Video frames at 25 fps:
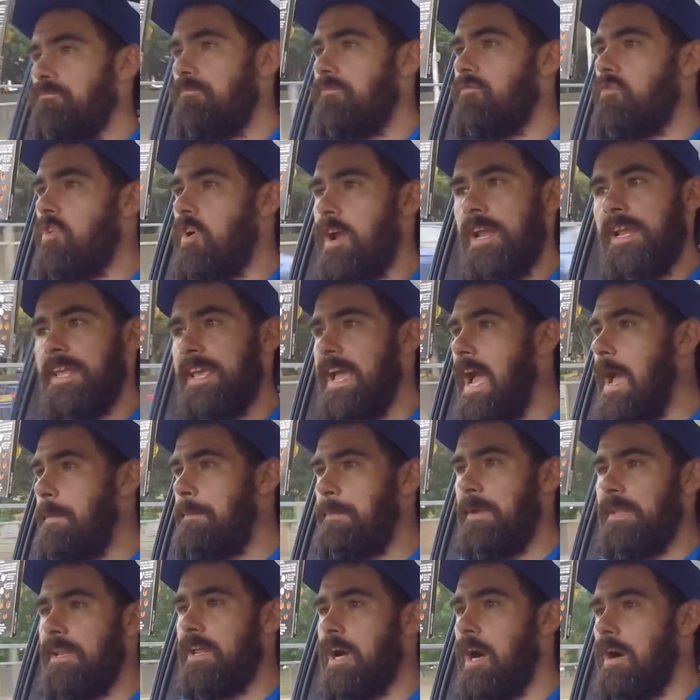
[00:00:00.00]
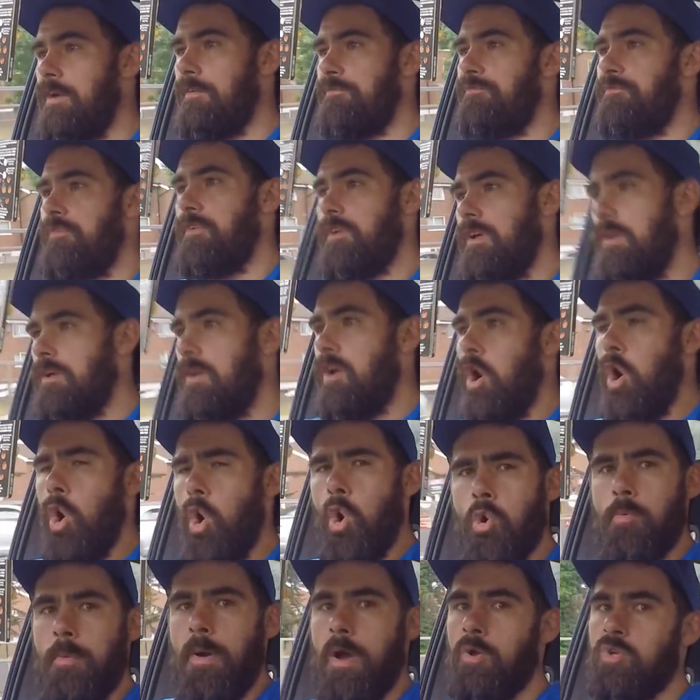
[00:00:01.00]
Really happy that I've
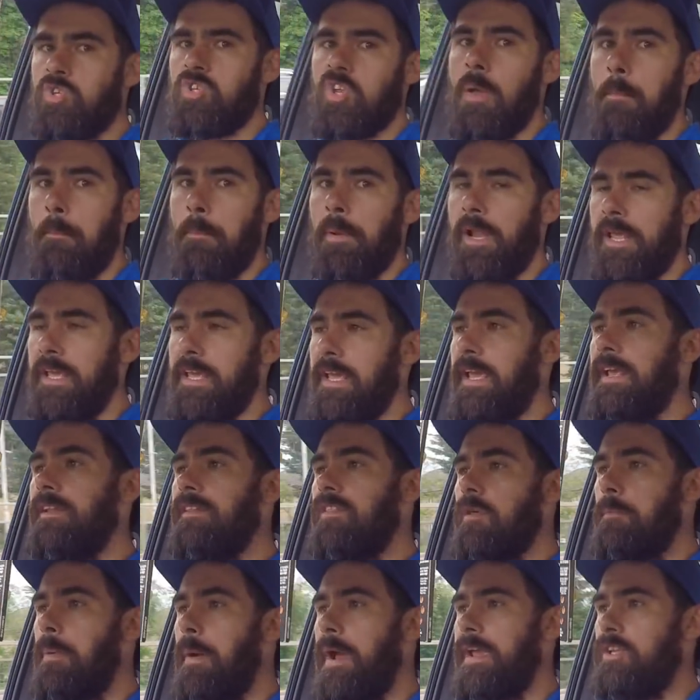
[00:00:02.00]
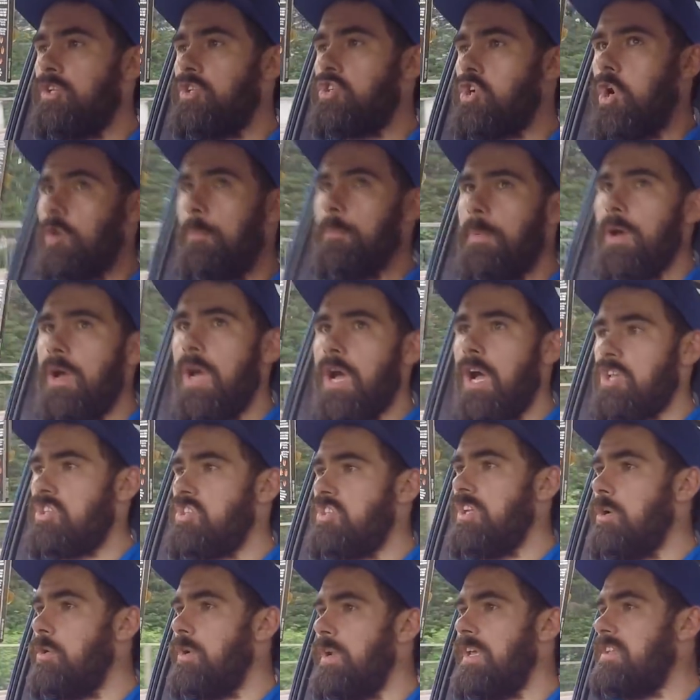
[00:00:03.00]
almost completed the paint job. I
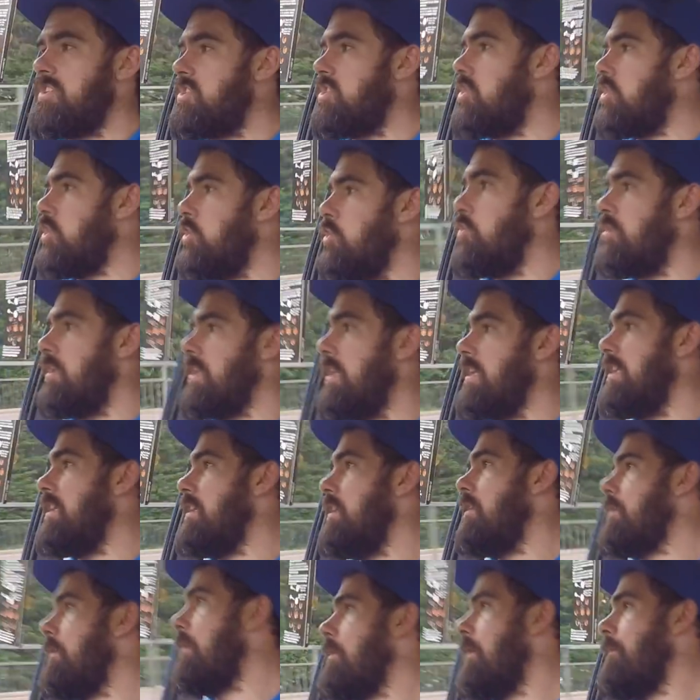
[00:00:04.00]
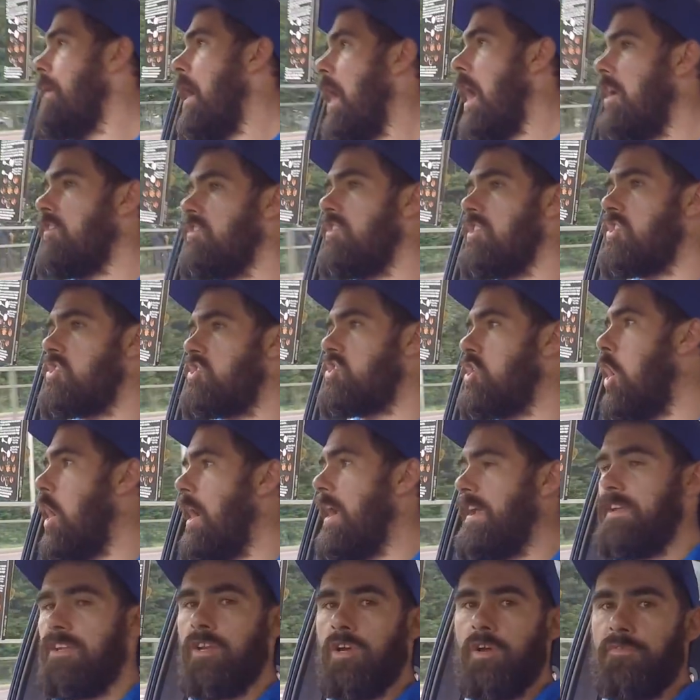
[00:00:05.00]
still need to do the
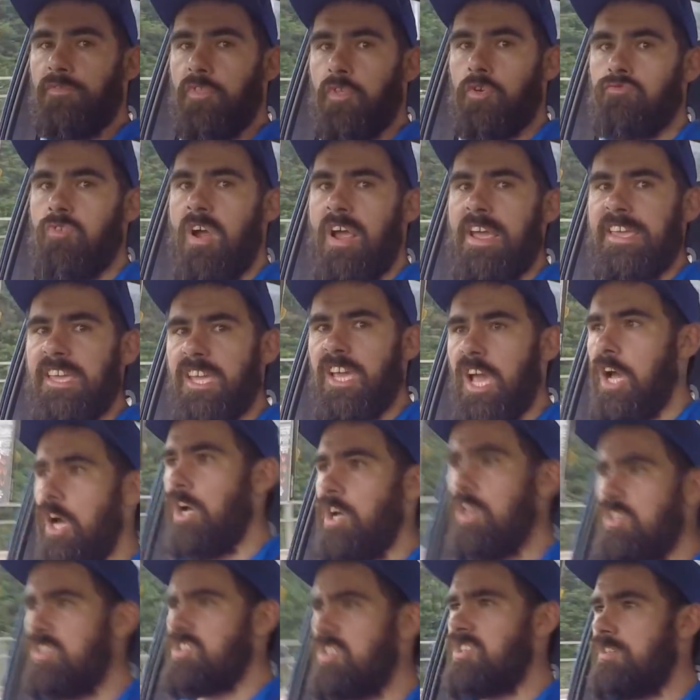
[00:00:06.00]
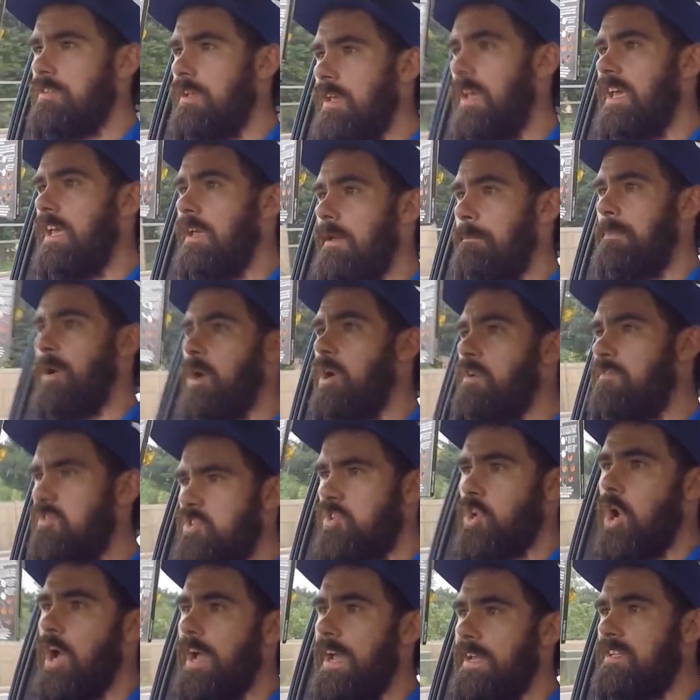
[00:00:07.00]
underside of the rain gutters, both
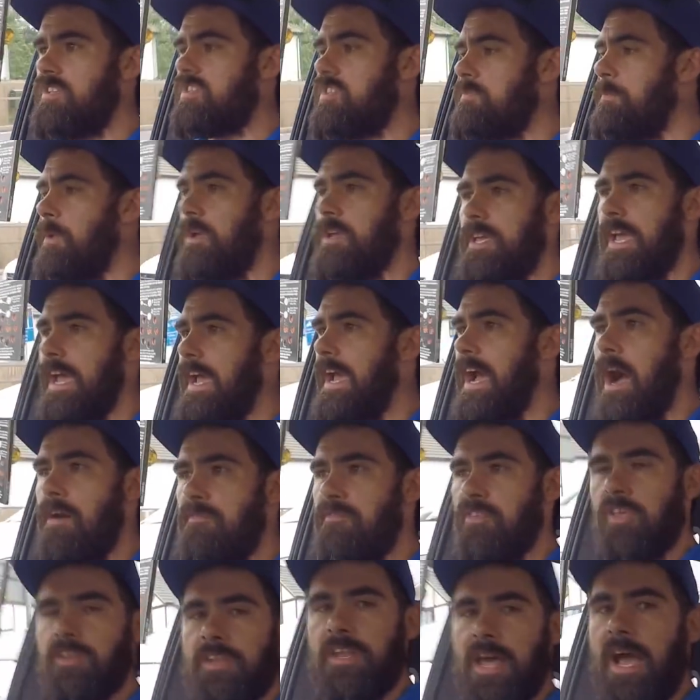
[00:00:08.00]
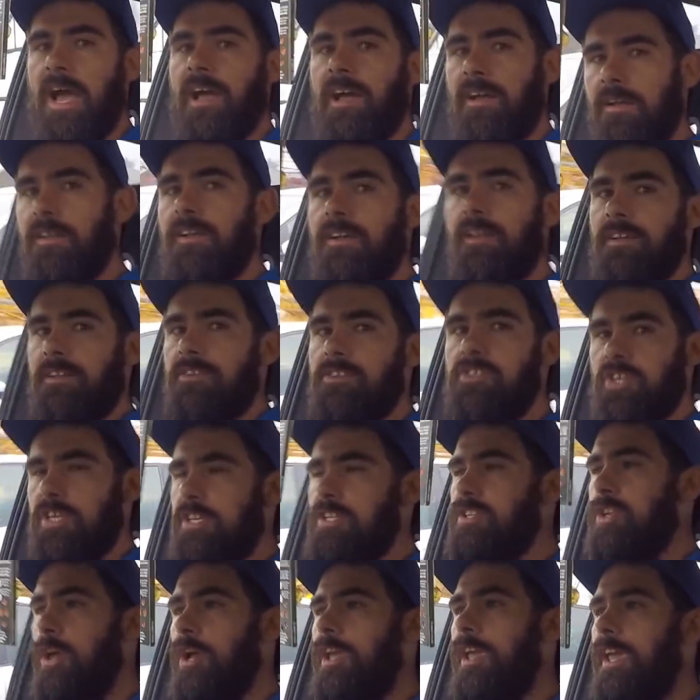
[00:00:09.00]
sides, but yeah, other than that, she's
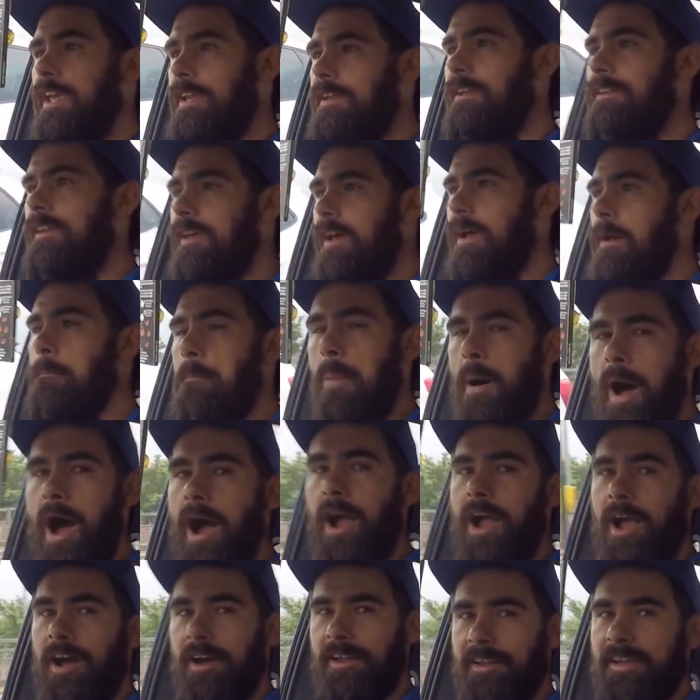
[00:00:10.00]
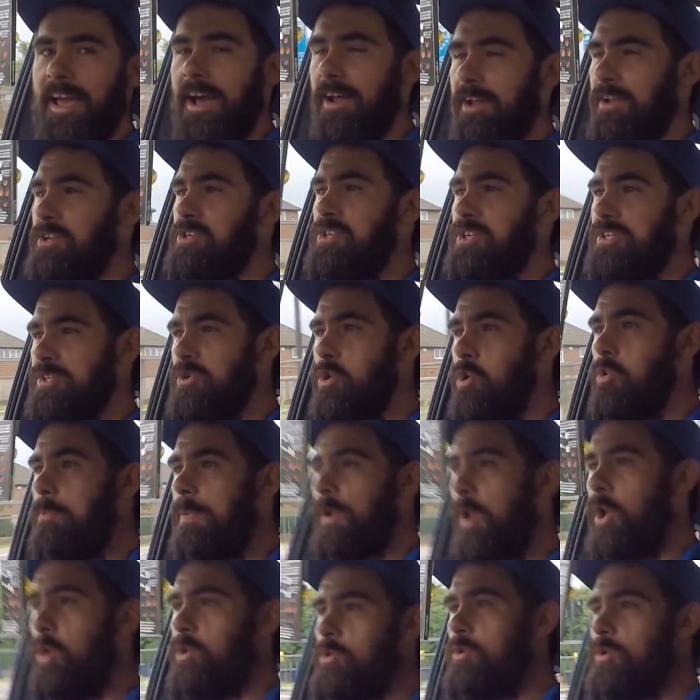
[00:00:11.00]
looking pucker now that she's all
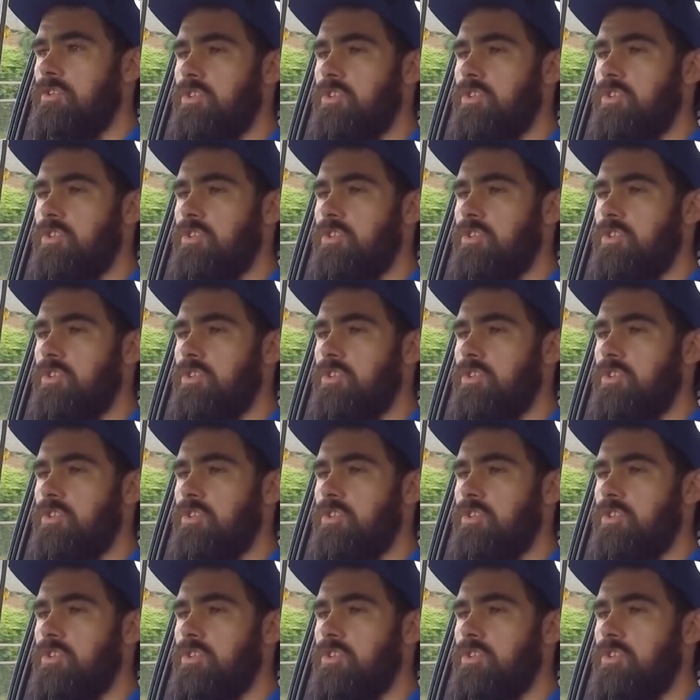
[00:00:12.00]
blue.